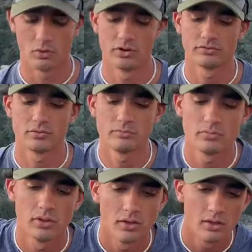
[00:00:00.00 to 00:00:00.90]
one of them
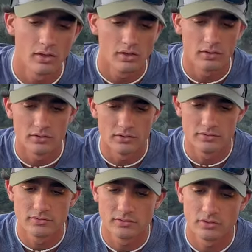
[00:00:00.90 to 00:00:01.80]

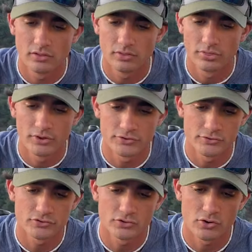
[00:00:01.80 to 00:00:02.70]
is there's
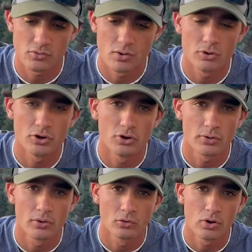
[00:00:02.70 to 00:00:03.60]
usually a rubber
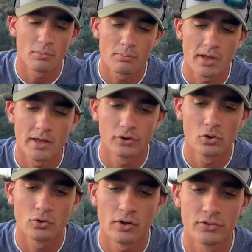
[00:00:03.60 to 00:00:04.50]
a rubber band
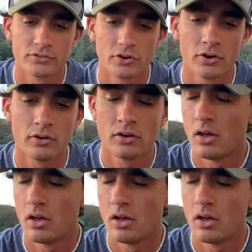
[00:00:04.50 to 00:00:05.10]
going around the skirt.